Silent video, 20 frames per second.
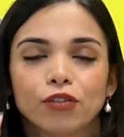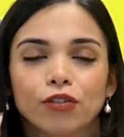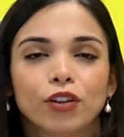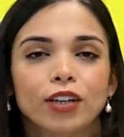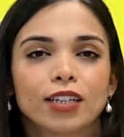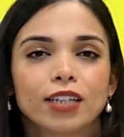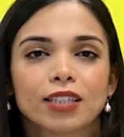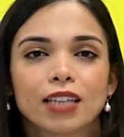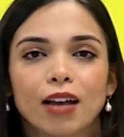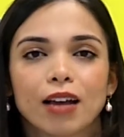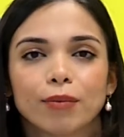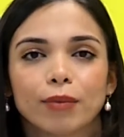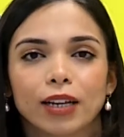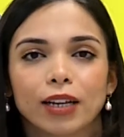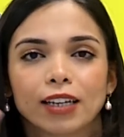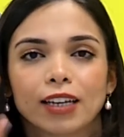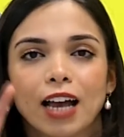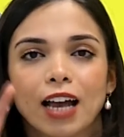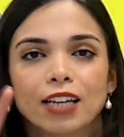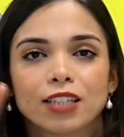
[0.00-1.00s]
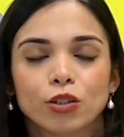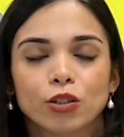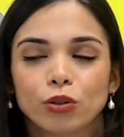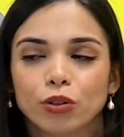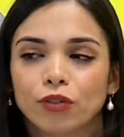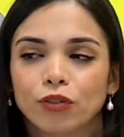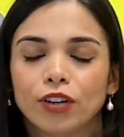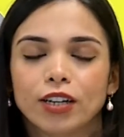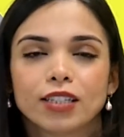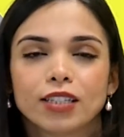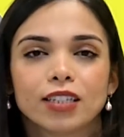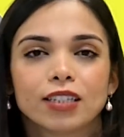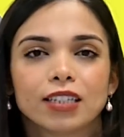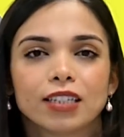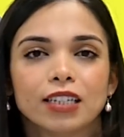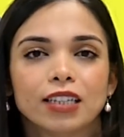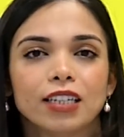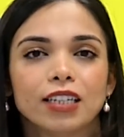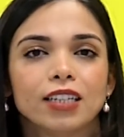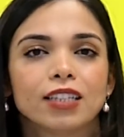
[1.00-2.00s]
For example, Gazi
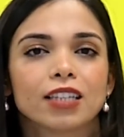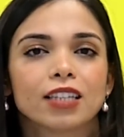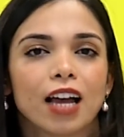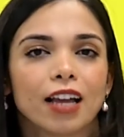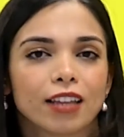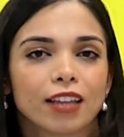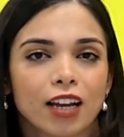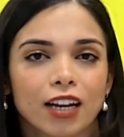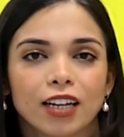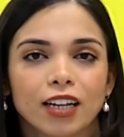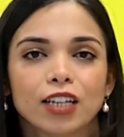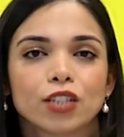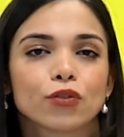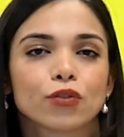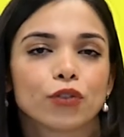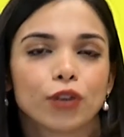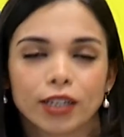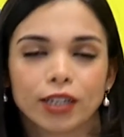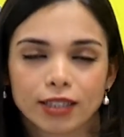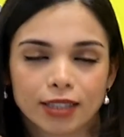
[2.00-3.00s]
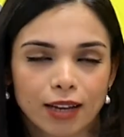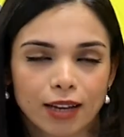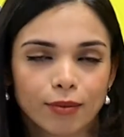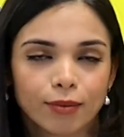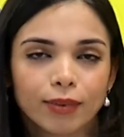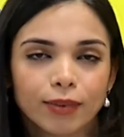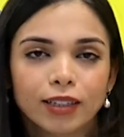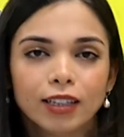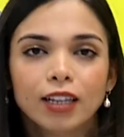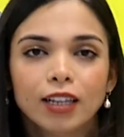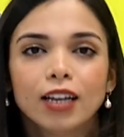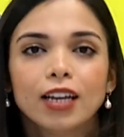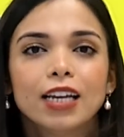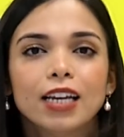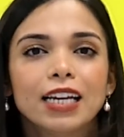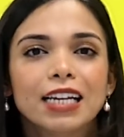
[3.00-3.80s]
University needs an IELTS, for example,